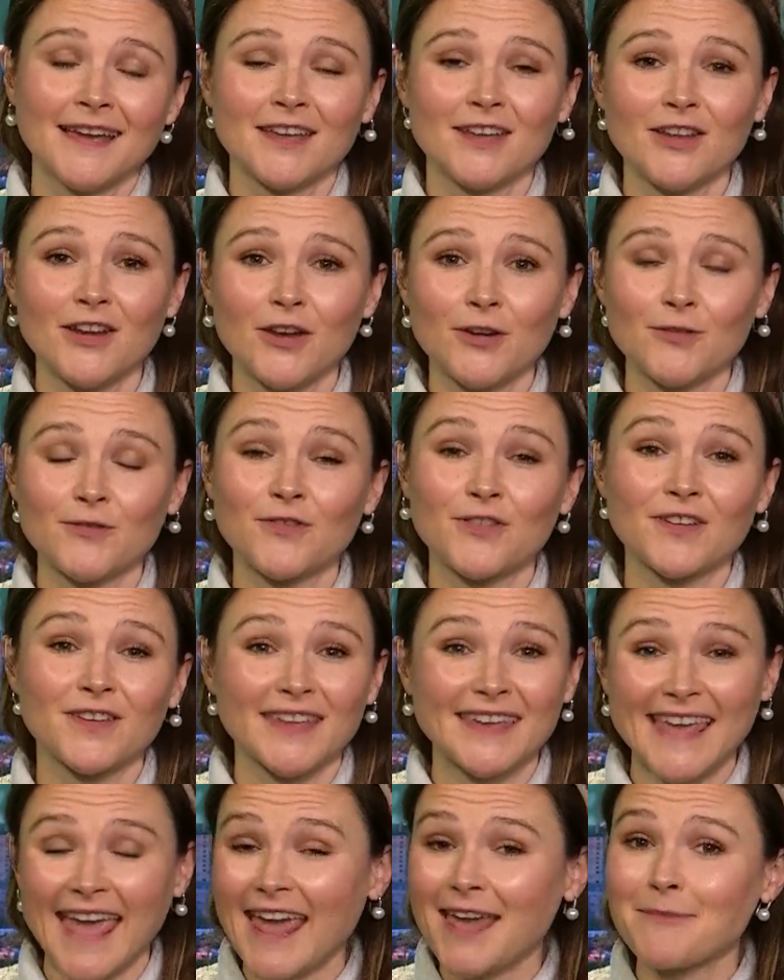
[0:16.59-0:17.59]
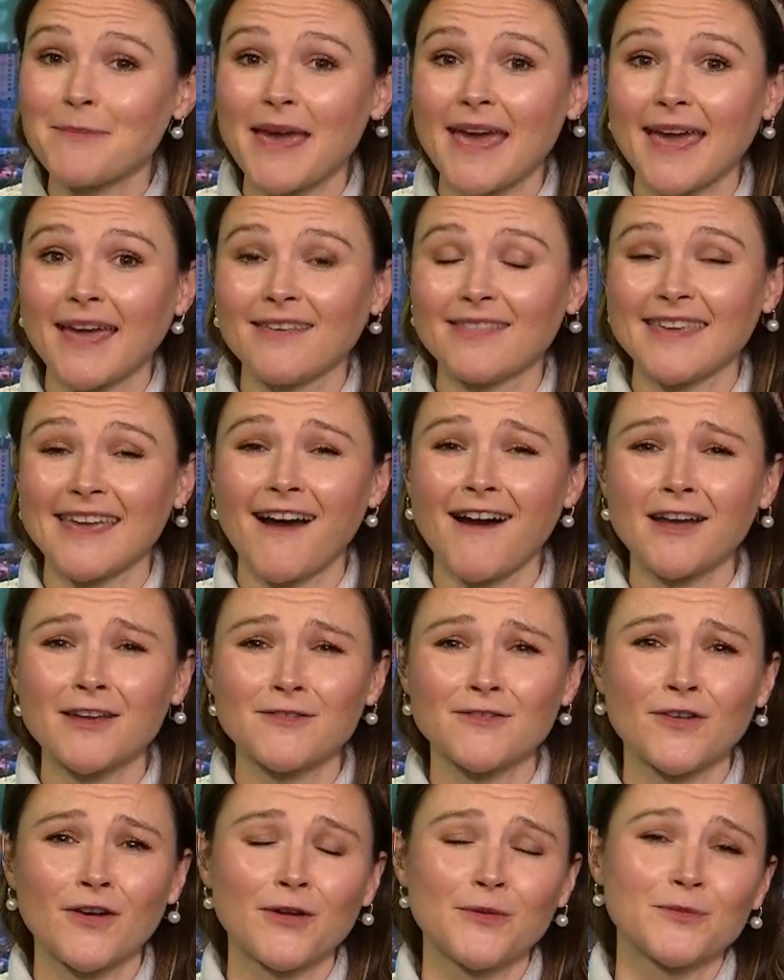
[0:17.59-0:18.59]
You know, for gaming, the
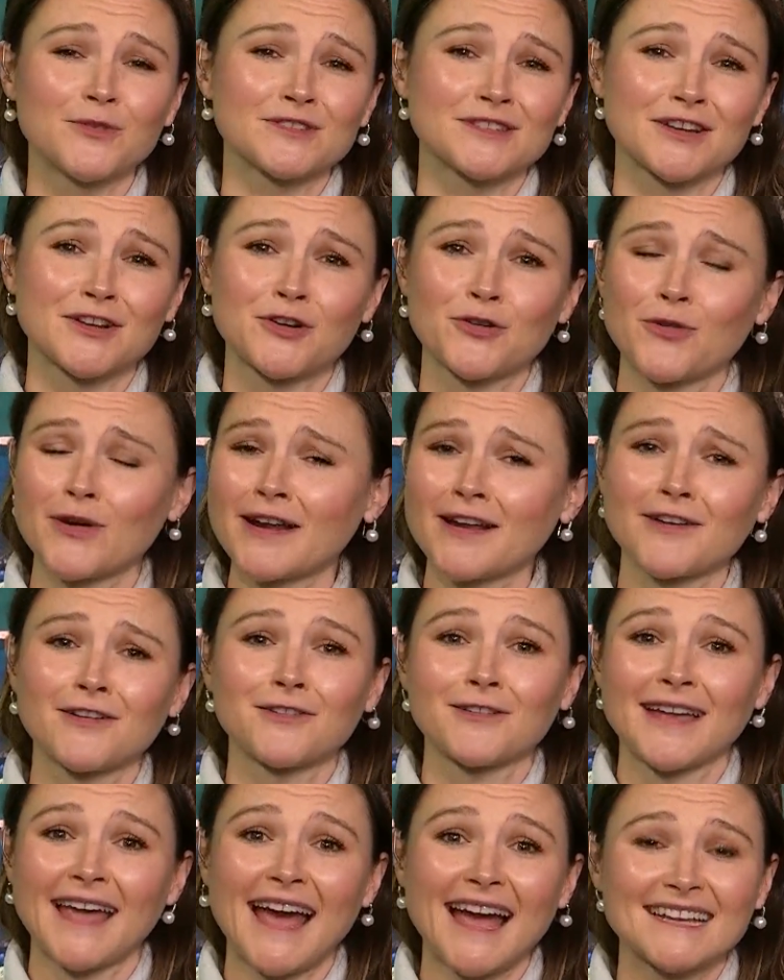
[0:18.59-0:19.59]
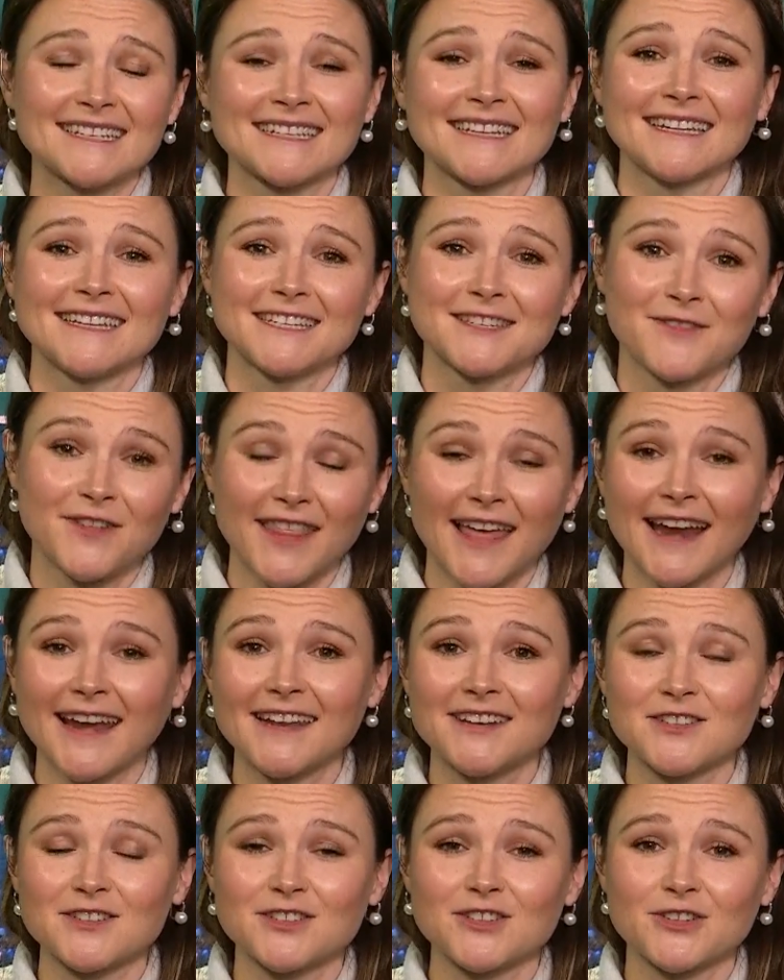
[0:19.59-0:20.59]
iPhone was a critical catalyst for that
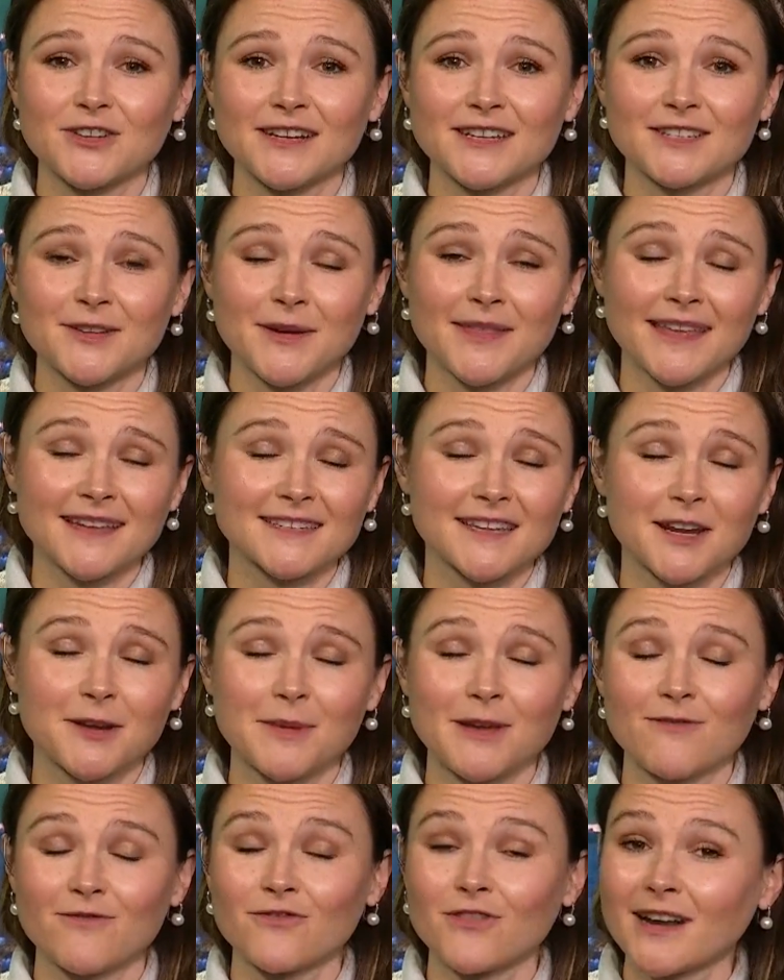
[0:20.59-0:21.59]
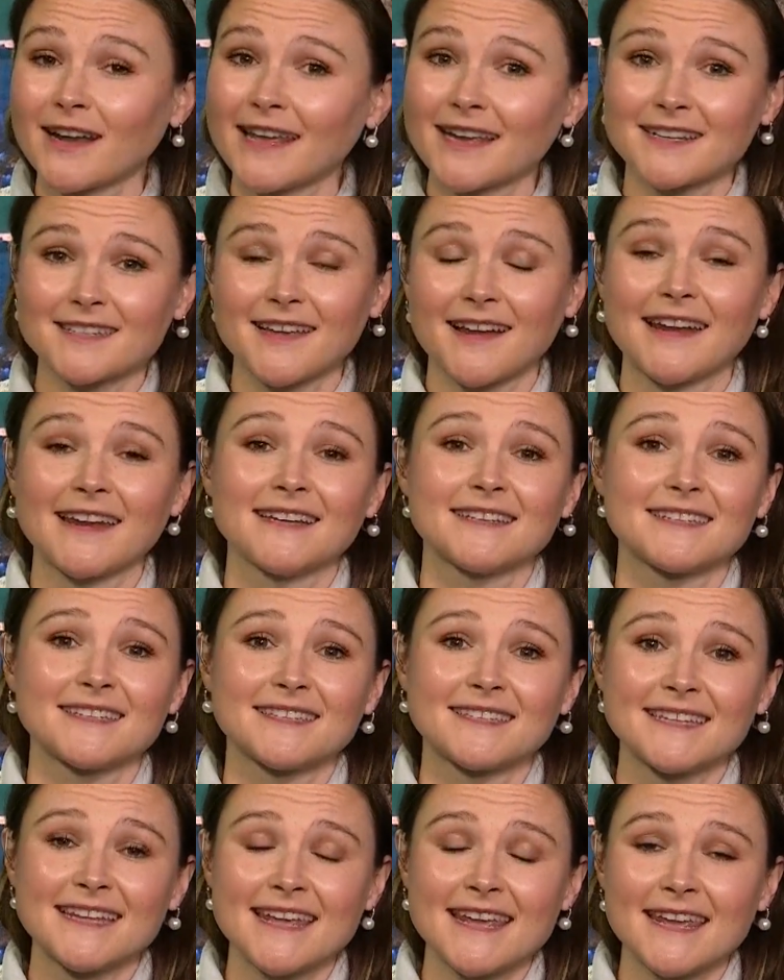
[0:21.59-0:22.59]
industry. So I think it's going to be really exciting to
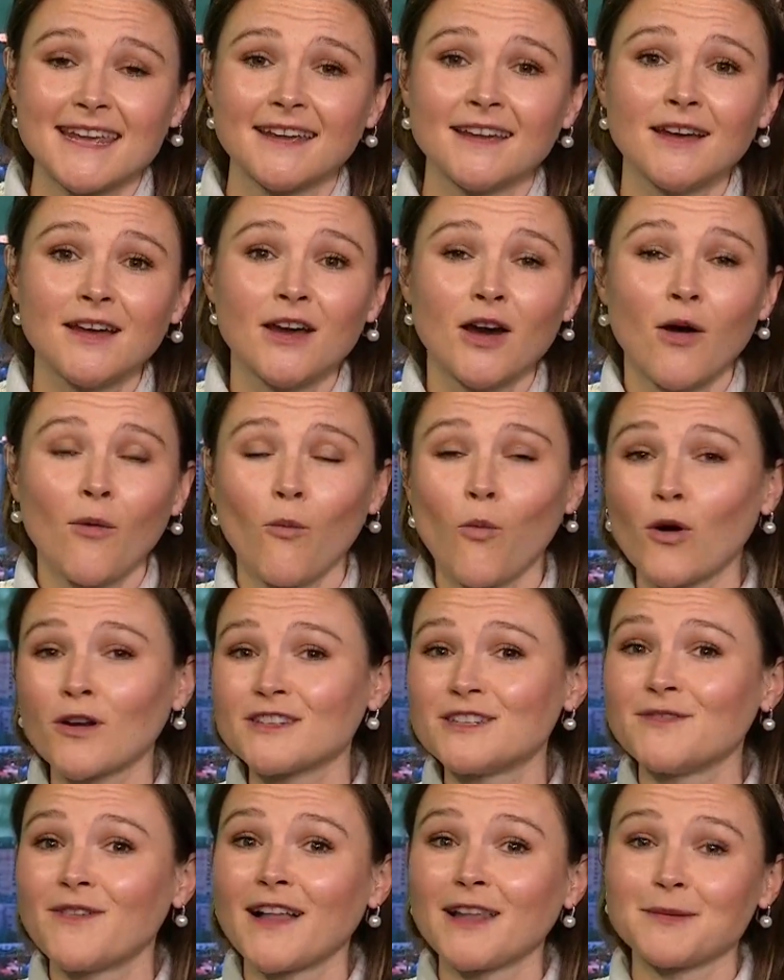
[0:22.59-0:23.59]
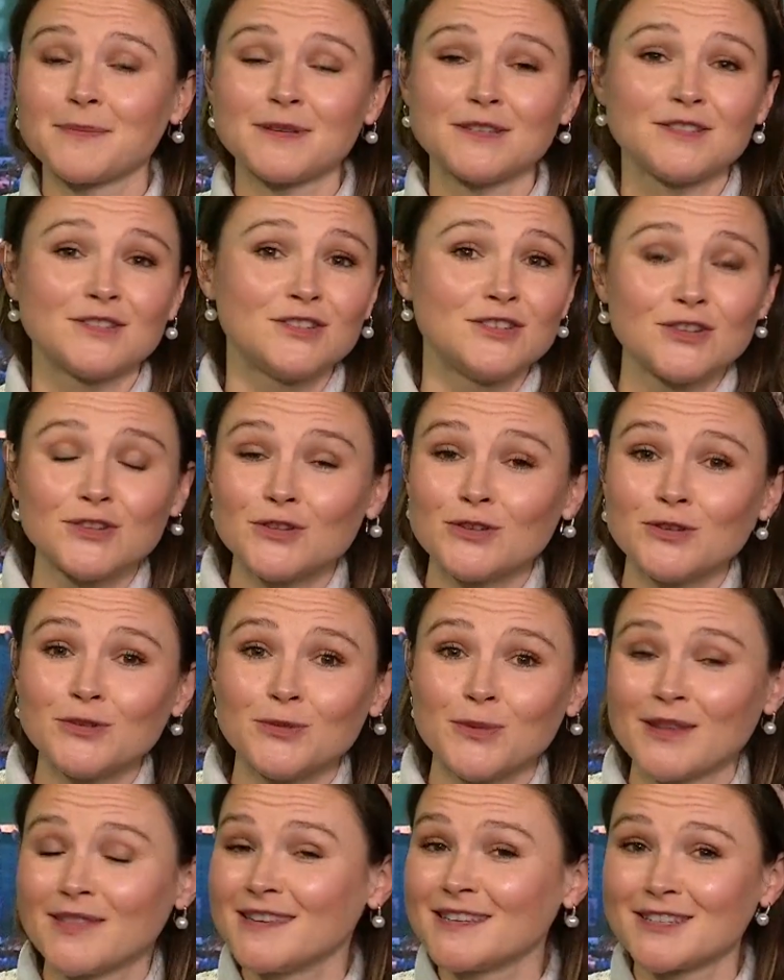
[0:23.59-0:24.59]
see what developers do
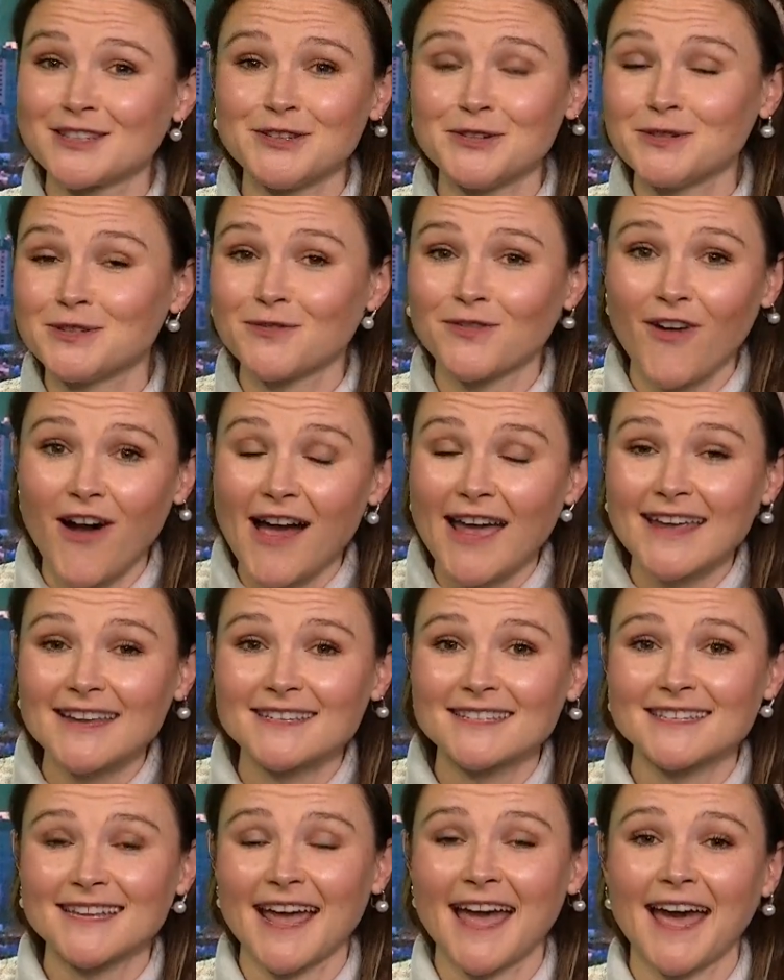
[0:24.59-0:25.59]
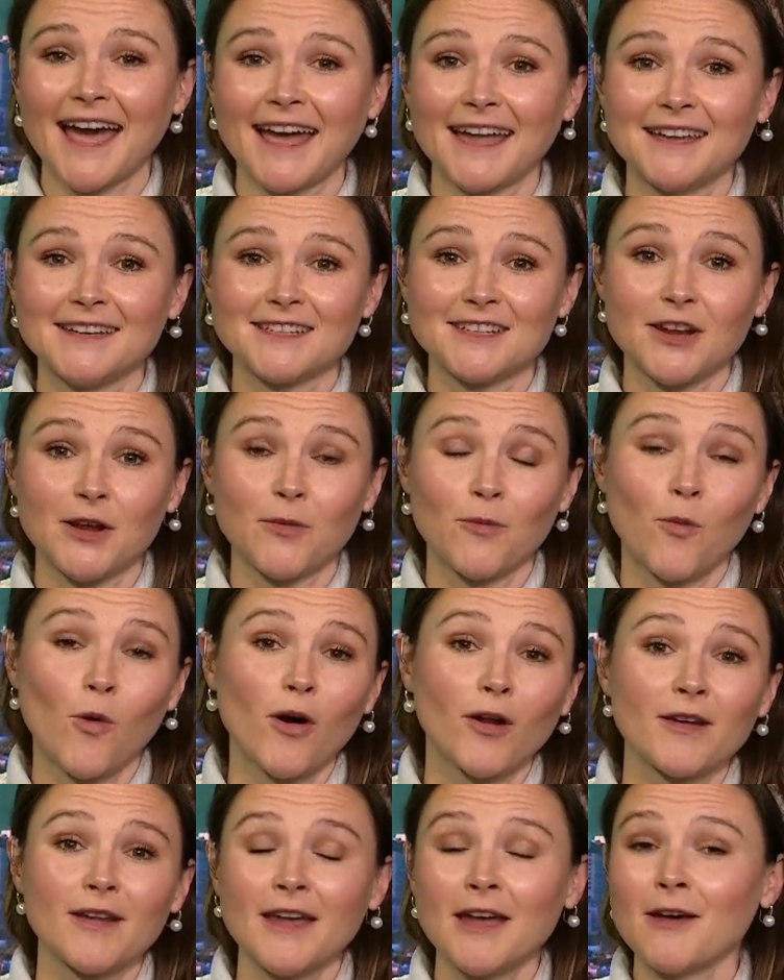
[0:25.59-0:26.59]
with this new device and, you know,
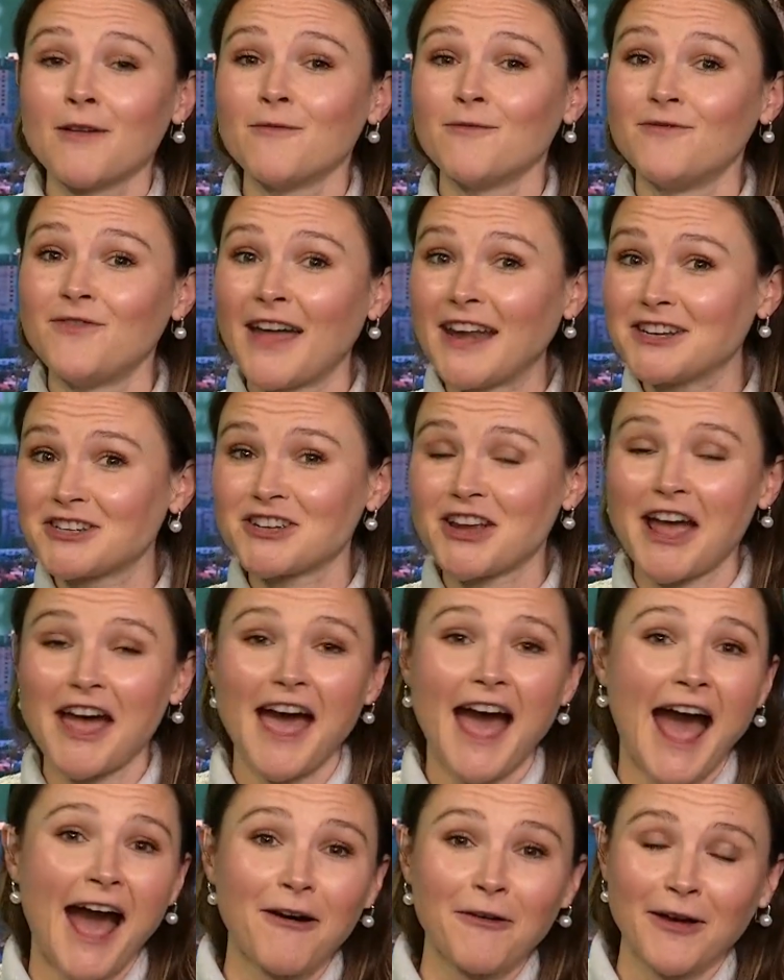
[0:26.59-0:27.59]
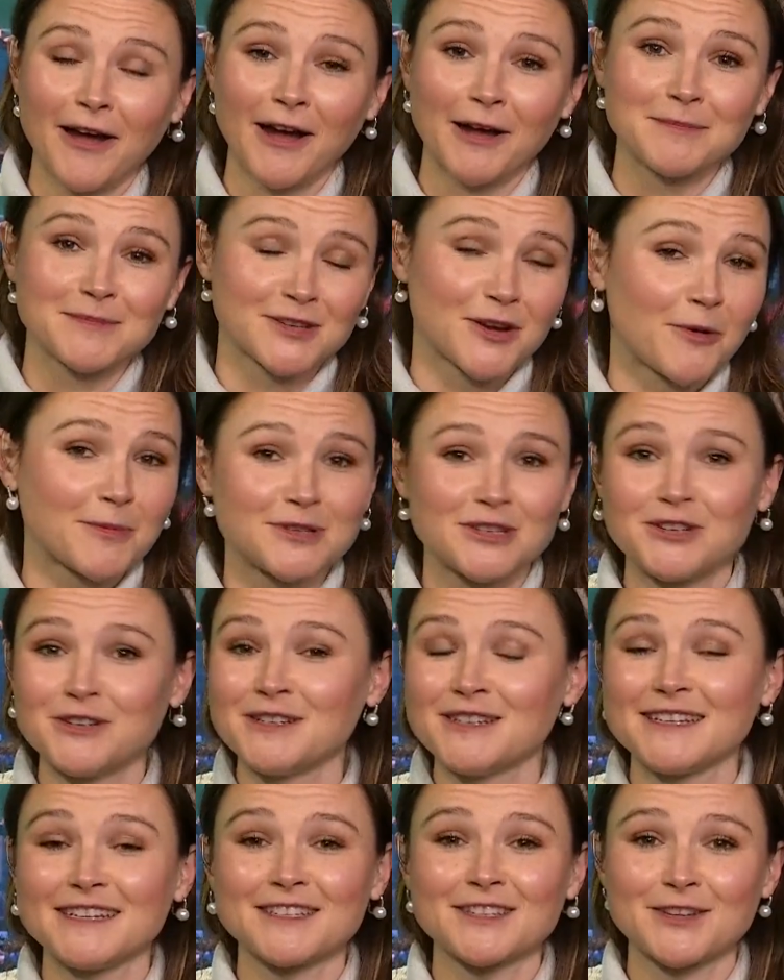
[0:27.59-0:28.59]
what venture outcomes and
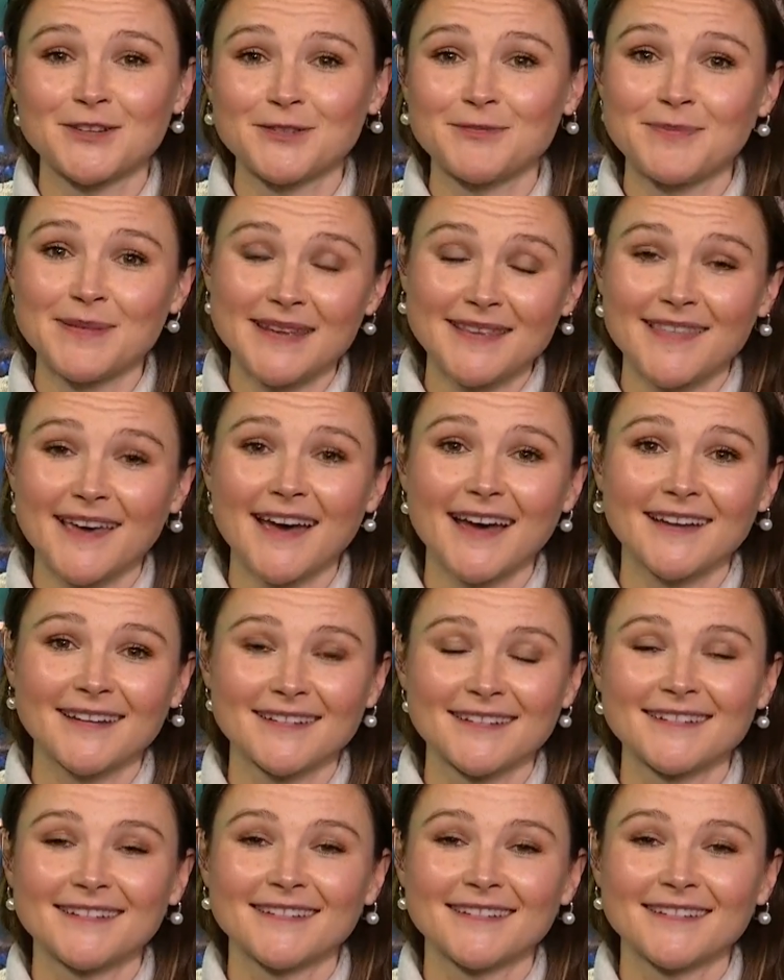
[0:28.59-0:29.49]
opportunities could be there